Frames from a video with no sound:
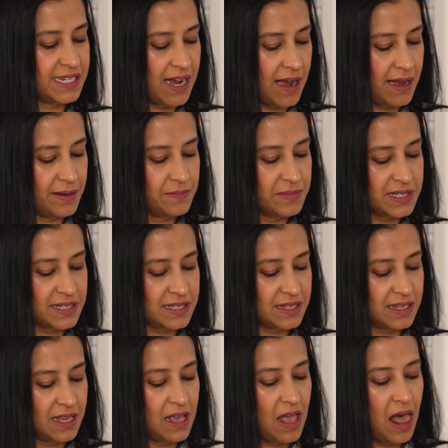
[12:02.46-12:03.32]

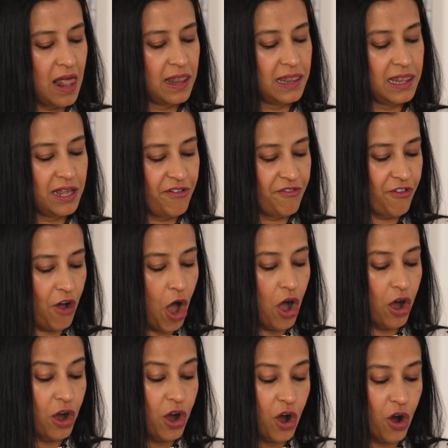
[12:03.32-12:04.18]
times.
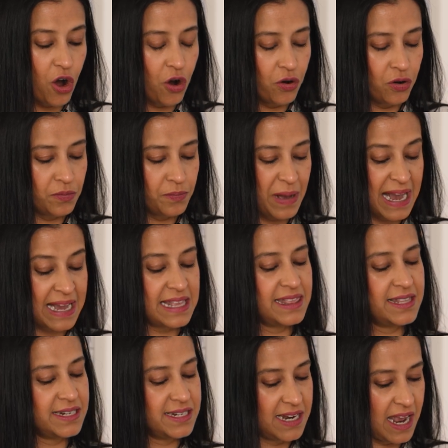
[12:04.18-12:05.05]
Livongo, back
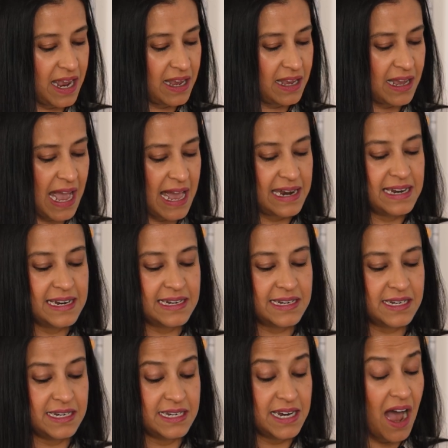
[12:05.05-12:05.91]
in the day, had it
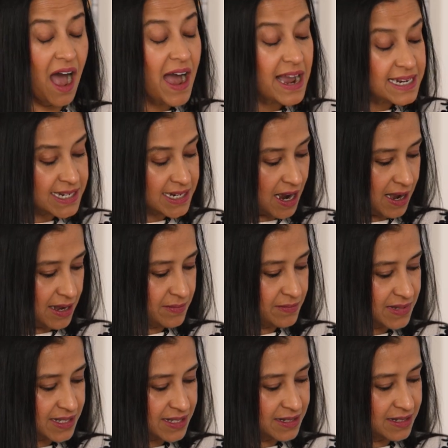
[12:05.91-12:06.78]
9
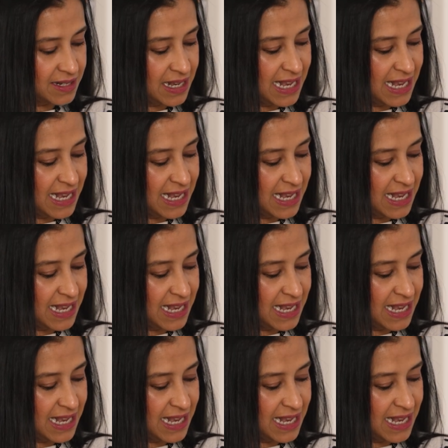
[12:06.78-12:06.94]
times.